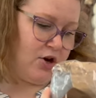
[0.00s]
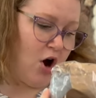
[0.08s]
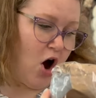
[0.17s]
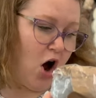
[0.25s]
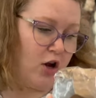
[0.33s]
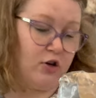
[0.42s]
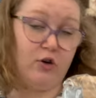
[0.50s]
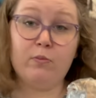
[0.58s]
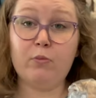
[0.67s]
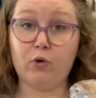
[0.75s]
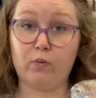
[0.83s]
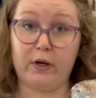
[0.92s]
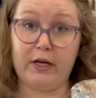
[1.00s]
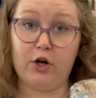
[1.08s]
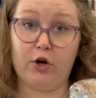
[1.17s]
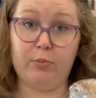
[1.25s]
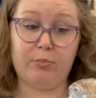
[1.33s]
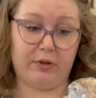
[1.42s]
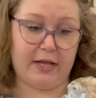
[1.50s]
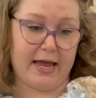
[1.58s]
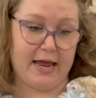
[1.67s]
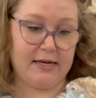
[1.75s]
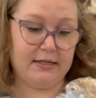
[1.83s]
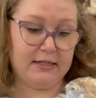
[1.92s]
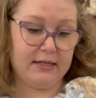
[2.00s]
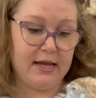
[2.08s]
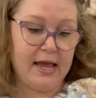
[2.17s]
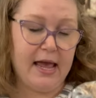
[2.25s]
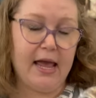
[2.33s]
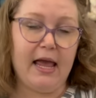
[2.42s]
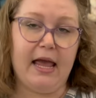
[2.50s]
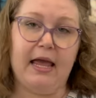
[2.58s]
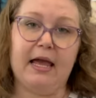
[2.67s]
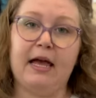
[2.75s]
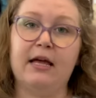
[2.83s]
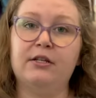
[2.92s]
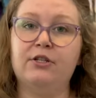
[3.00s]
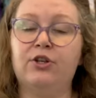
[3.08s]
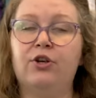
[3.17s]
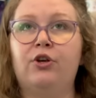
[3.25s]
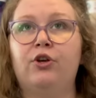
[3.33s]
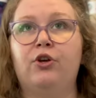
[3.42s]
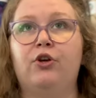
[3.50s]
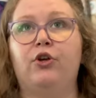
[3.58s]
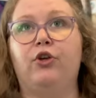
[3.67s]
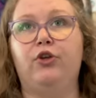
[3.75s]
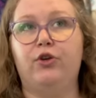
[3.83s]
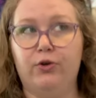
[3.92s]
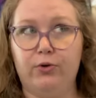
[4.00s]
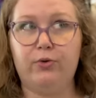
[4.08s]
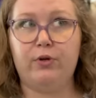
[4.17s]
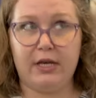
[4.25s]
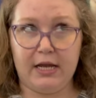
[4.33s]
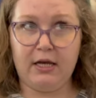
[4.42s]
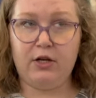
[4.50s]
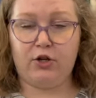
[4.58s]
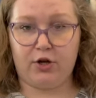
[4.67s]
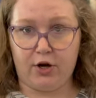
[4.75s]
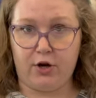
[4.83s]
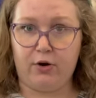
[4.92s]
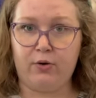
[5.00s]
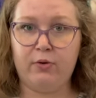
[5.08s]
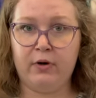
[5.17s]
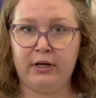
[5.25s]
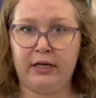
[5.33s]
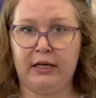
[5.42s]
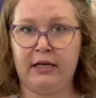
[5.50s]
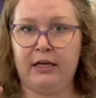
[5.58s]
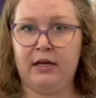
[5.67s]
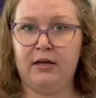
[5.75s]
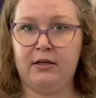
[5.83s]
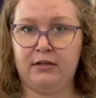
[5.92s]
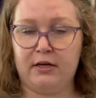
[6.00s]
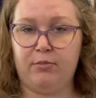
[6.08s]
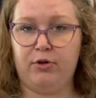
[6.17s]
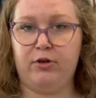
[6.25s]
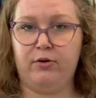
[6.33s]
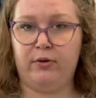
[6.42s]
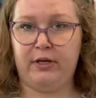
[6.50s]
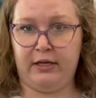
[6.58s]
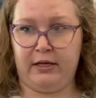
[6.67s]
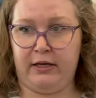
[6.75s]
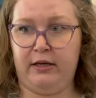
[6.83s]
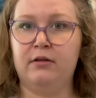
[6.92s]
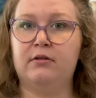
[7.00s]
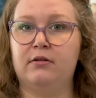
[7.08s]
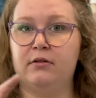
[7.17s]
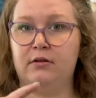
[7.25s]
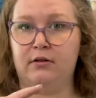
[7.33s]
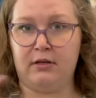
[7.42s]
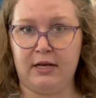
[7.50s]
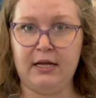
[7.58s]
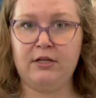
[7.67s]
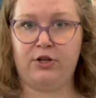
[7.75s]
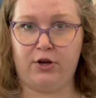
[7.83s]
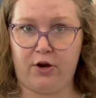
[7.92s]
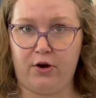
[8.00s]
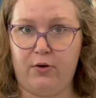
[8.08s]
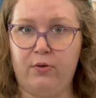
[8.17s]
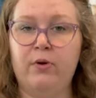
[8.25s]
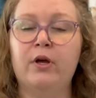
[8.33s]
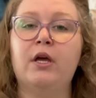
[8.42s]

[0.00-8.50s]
cotton merino blend and Ewe Knit Co, E W E Knit Co,